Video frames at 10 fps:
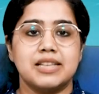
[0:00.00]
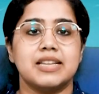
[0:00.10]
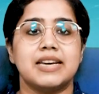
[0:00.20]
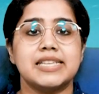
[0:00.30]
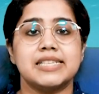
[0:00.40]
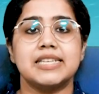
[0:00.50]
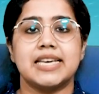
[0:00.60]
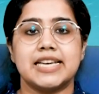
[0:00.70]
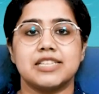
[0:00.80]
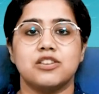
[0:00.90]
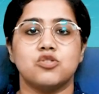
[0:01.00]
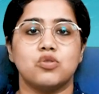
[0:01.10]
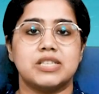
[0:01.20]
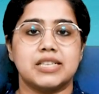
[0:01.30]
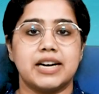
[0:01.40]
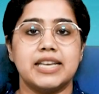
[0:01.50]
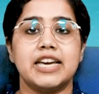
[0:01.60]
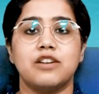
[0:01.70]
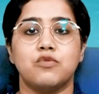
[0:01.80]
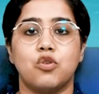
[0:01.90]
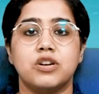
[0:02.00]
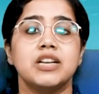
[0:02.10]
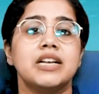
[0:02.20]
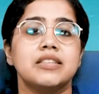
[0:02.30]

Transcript: The nested case control study involved